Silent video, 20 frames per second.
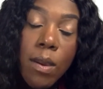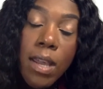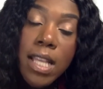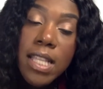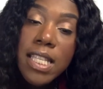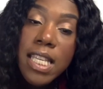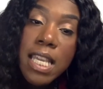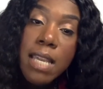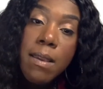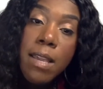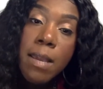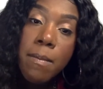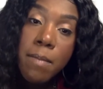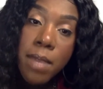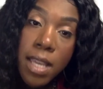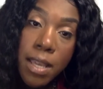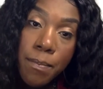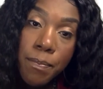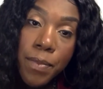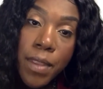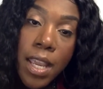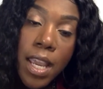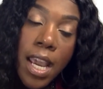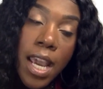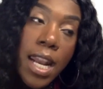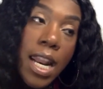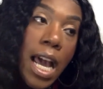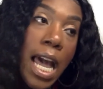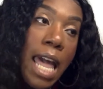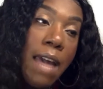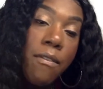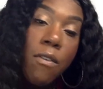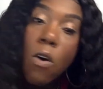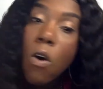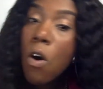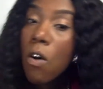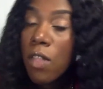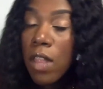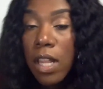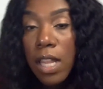You can DM me, and I have
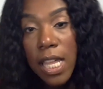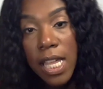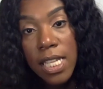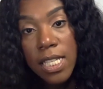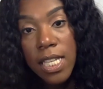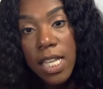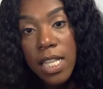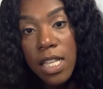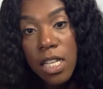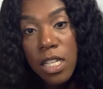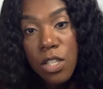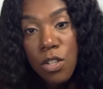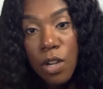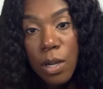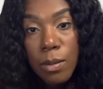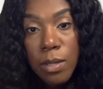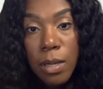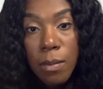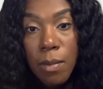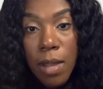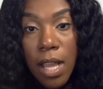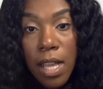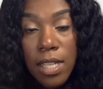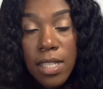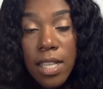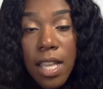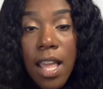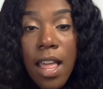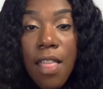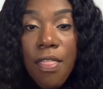all the links in the description box.